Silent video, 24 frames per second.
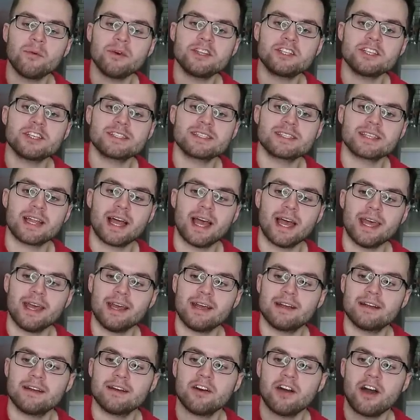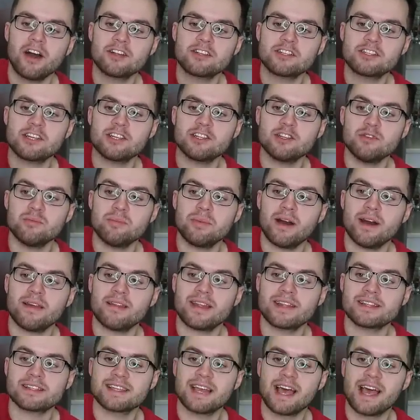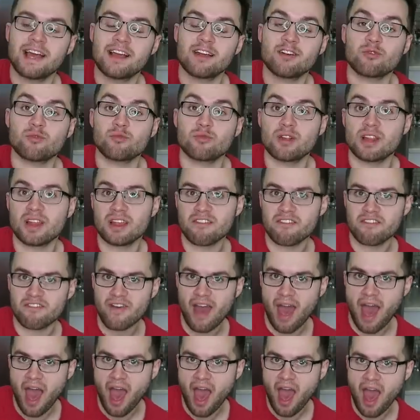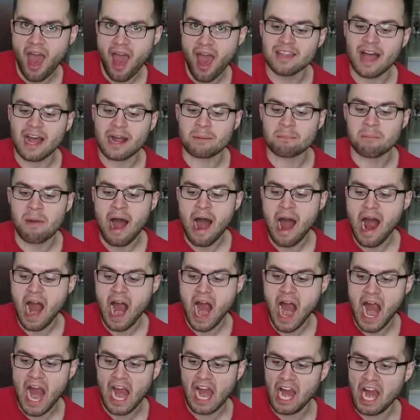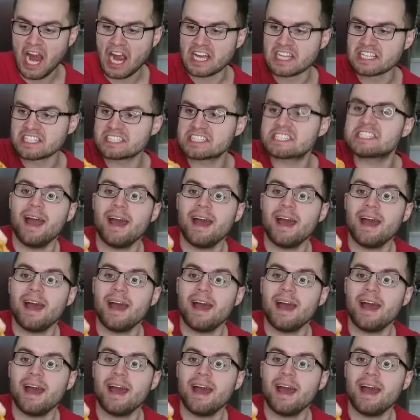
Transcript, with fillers: which is like a chalupa that's like really fat, like my ass.